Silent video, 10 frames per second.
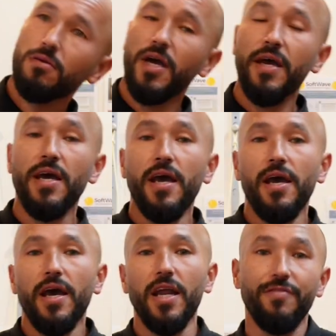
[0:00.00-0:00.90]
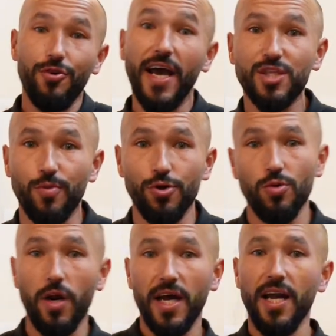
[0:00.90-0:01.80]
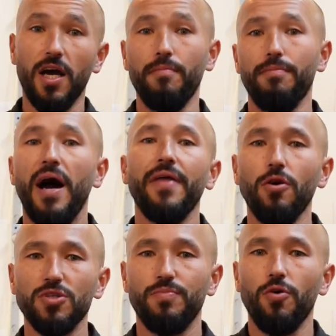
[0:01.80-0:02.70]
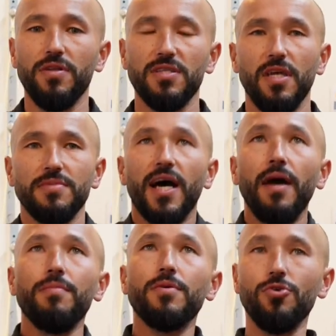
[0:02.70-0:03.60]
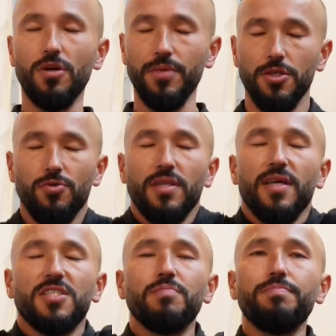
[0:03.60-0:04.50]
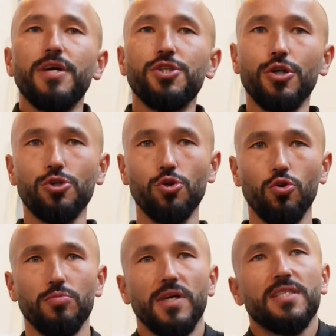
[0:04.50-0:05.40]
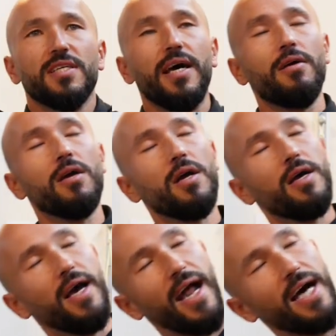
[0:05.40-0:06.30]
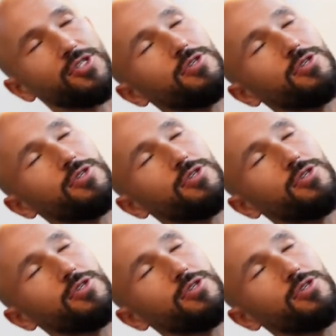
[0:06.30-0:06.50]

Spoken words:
Okay, and if you're an expert and you want to kind of combine those both at the same time, you can be doing this, pinching your shoulder blades together, and as